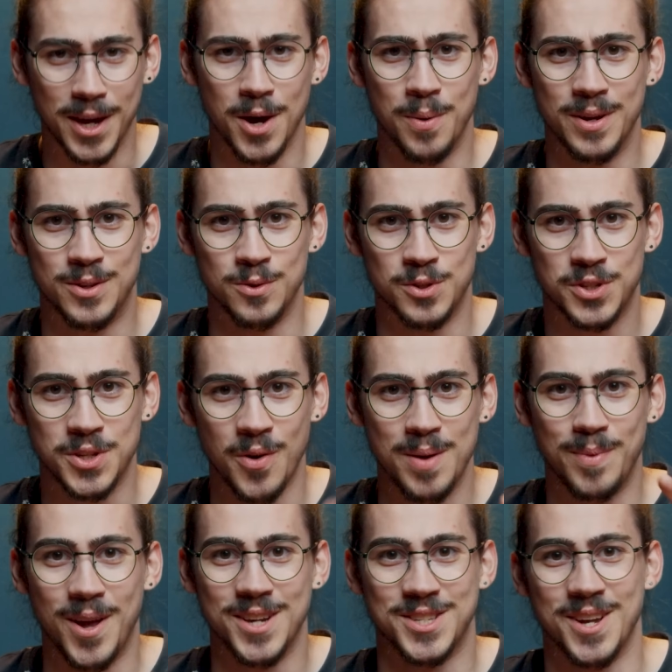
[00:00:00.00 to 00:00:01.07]
going to
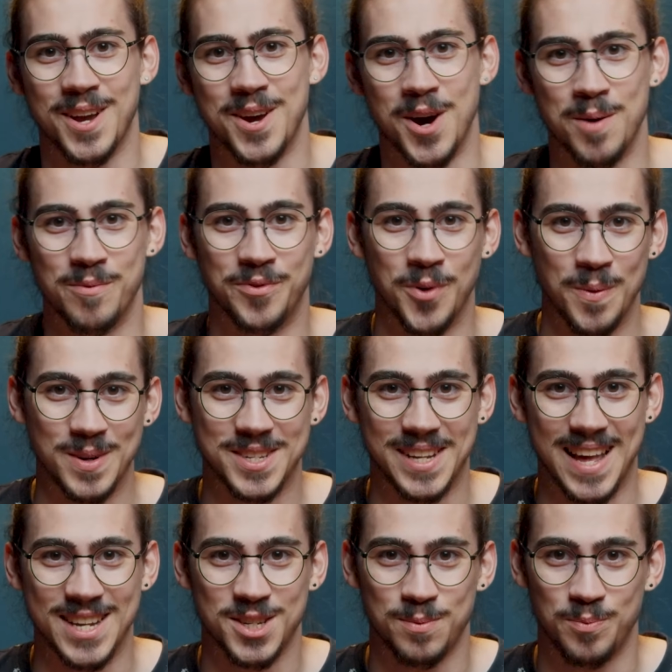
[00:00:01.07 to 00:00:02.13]
storyblocks.com forward
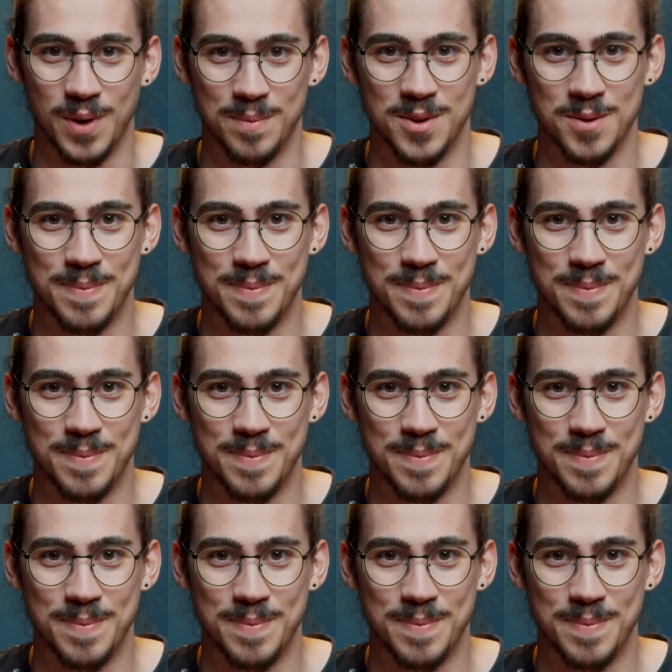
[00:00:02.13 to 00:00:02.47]
slash Premiere